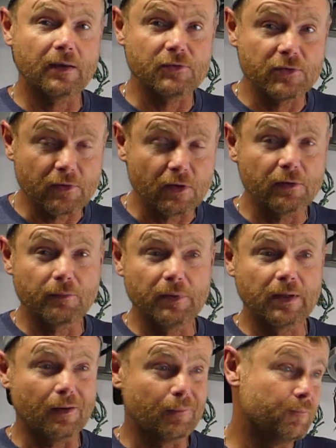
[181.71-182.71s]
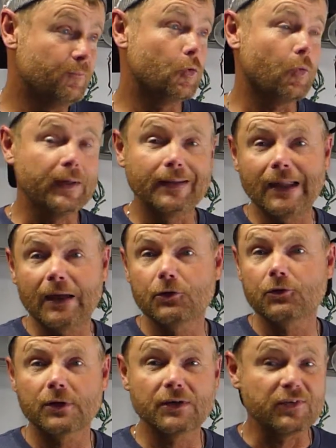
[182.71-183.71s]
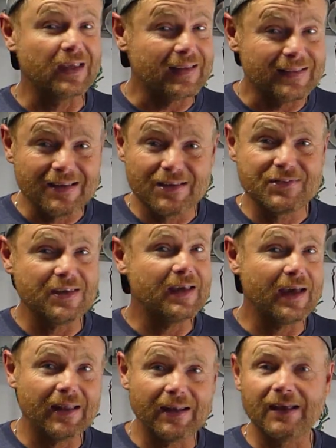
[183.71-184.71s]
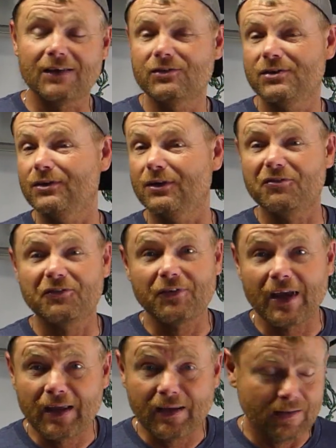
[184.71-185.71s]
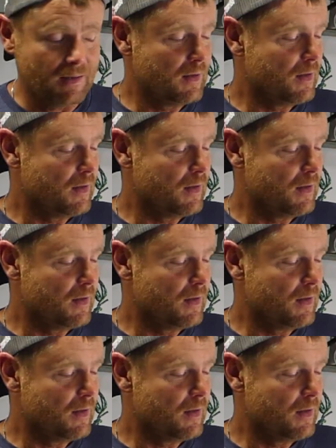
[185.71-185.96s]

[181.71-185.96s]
can start to become quite dangerous, get dizzy, headaches, you could faint.